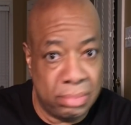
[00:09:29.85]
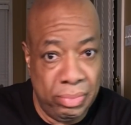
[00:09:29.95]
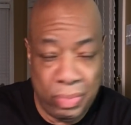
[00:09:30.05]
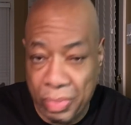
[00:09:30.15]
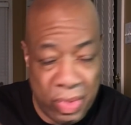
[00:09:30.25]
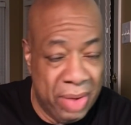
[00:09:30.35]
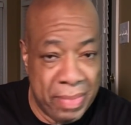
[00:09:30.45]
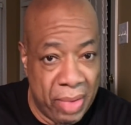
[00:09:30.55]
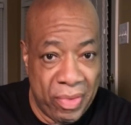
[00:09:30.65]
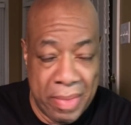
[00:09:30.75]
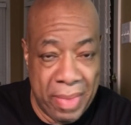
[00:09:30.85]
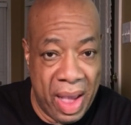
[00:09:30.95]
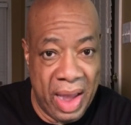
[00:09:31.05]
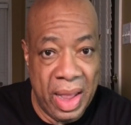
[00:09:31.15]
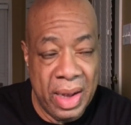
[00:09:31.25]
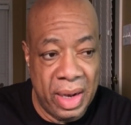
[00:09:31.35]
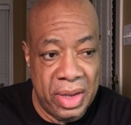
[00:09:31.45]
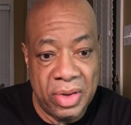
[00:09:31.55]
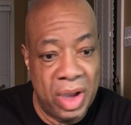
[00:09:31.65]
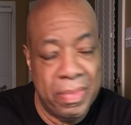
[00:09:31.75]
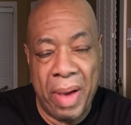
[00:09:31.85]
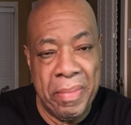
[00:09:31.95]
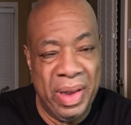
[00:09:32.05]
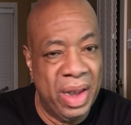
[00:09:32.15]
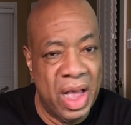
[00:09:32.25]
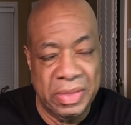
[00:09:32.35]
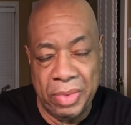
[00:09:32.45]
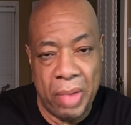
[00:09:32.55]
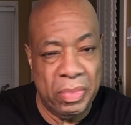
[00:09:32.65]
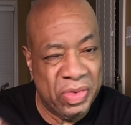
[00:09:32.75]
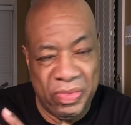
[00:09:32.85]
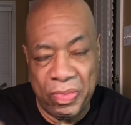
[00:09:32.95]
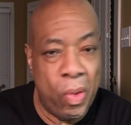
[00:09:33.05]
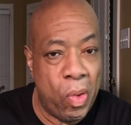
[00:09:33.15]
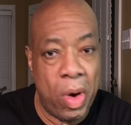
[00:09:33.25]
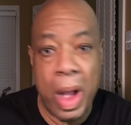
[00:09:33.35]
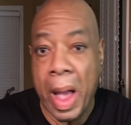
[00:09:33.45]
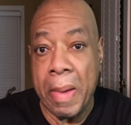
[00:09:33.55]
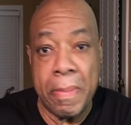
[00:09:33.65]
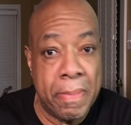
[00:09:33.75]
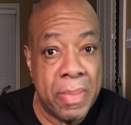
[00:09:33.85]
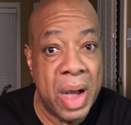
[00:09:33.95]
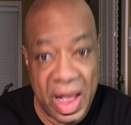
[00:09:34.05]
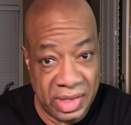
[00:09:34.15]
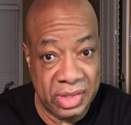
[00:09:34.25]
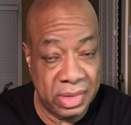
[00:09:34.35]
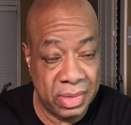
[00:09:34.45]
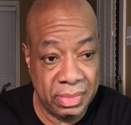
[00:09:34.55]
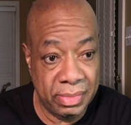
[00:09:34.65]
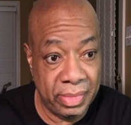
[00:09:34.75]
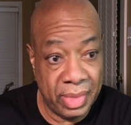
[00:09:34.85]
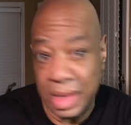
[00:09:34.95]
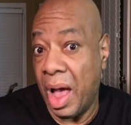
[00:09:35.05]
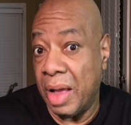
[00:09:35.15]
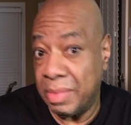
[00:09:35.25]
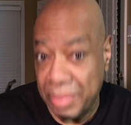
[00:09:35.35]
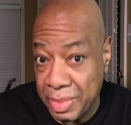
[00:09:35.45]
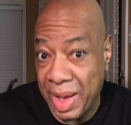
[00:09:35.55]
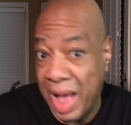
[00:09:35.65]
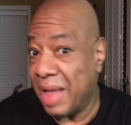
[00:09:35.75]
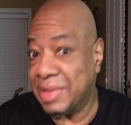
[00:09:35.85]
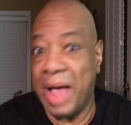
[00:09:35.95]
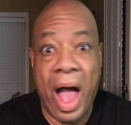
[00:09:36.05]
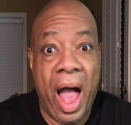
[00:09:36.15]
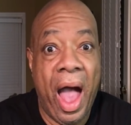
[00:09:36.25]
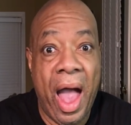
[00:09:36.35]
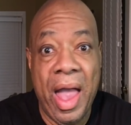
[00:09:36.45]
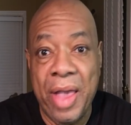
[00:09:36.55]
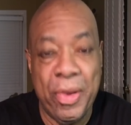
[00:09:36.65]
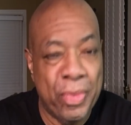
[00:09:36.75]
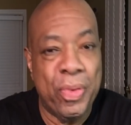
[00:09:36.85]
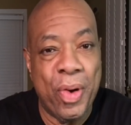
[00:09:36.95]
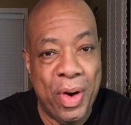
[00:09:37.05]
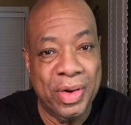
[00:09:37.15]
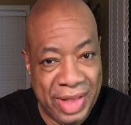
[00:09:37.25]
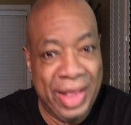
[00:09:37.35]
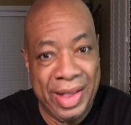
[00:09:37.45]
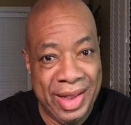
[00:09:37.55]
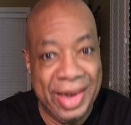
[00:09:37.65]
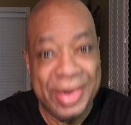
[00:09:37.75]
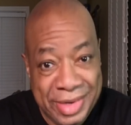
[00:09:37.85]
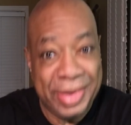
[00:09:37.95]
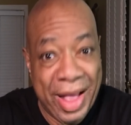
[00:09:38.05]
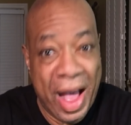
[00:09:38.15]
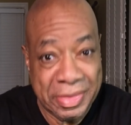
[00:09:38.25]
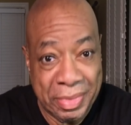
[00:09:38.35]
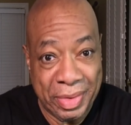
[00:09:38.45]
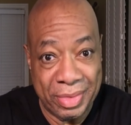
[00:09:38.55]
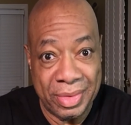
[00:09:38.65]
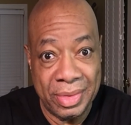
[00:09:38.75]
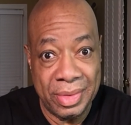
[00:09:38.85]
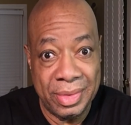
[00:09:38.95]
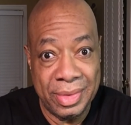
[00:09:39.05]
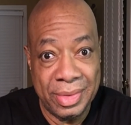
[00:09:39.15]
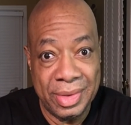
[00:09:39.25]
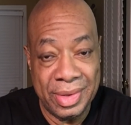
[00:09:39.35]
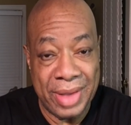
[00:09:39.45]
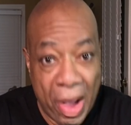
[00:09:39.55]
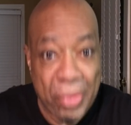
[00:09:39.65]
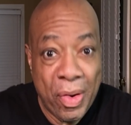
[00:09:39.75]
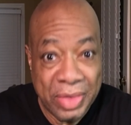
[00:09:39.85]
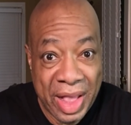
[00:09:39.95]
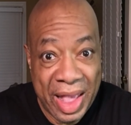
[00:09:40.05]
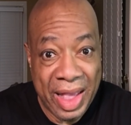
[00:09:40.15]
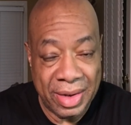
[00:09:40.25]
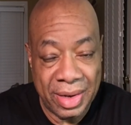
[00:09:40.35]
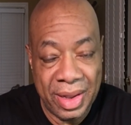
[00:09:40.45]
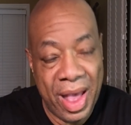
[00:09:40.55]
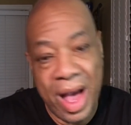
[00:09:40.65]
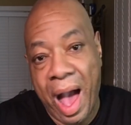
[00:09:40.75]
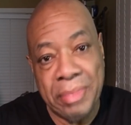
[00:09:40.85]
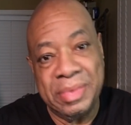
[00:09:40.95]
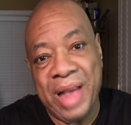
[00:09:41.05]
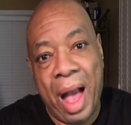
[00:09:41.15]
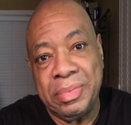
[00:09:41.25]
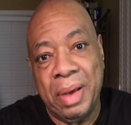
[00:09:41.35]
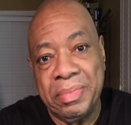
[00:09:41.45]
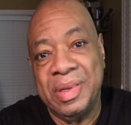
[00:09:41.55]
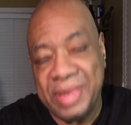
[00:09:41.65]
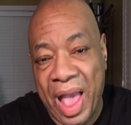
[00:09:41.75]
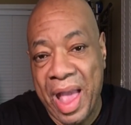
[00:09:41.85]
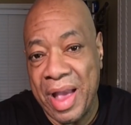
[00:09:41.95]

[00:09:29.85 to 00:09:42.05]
Now, you're talking about being in the hospital almost 4 months. Remember, guys, I walked in to the hospital. I walked in, hopscotched up the stairs, did what I need to do.